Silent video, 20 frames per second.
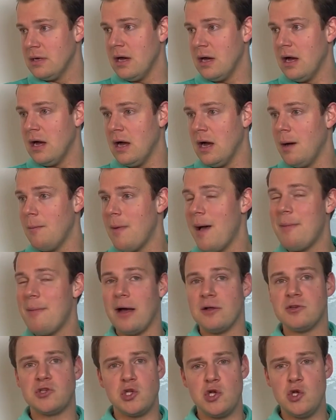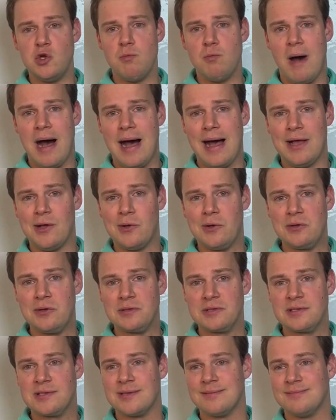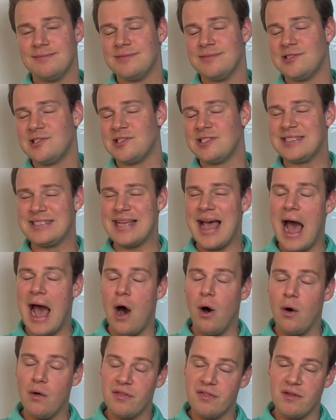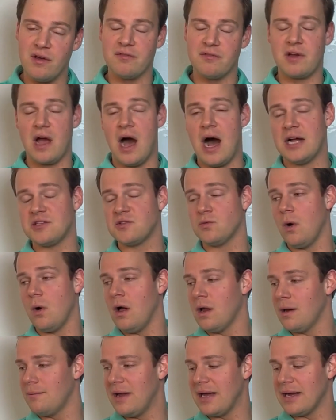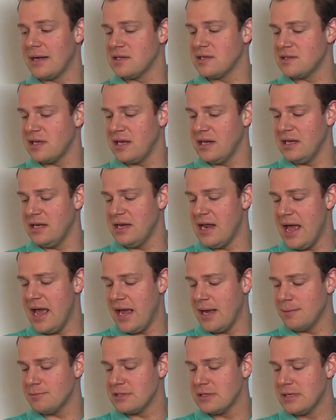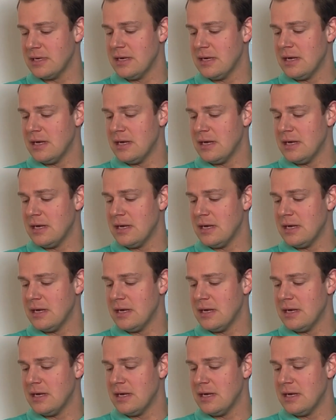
about 2 miles south of Cotswold, I'm not going to say any names,